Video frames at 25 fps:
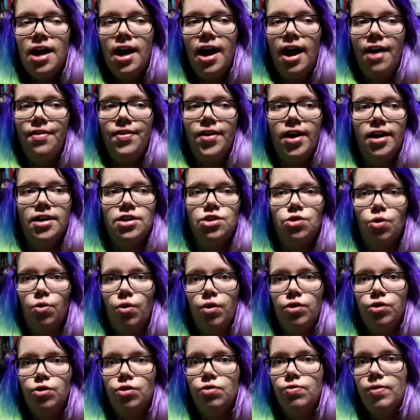and then I saw
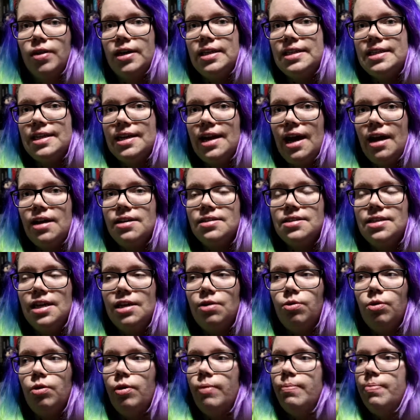on Goodreads that it had a
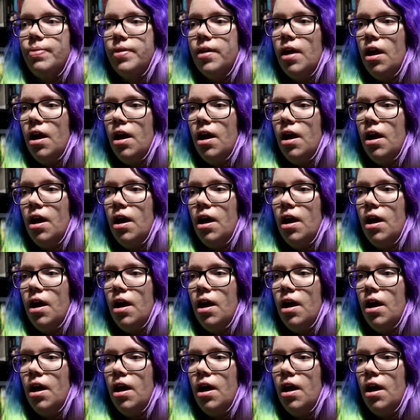sequel,